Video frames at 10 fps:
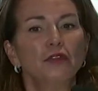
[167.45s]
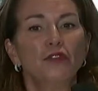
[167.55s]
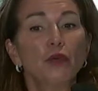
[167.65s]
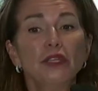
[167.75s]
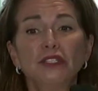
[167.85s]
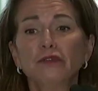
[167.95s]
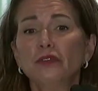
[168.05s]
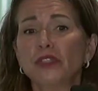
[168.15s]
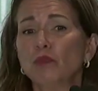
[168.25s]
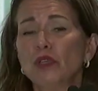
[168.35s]
very
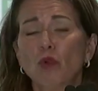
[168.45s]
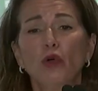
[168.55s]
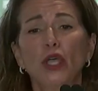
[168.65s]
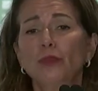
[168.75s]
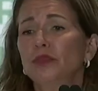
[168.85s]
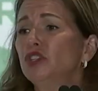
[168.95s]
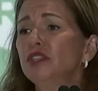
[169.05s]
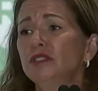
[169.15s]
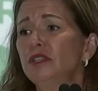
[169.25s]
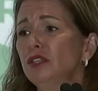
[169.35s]
different than we woke up
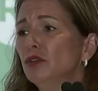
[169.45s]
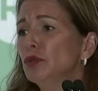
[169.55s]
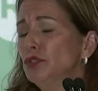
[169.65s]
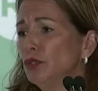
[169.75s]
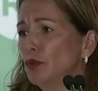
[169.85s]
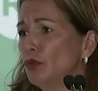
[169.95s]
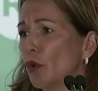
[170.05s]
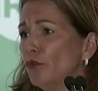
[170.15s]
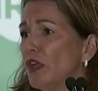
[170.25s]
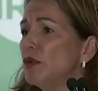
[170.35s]
just a year or two
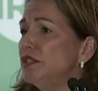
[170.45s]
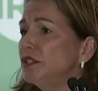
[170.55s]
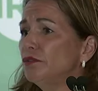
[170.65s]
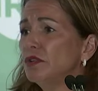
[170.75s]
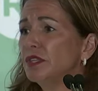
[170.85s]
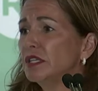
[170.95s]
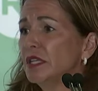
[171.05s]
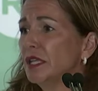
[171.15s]
ago, very different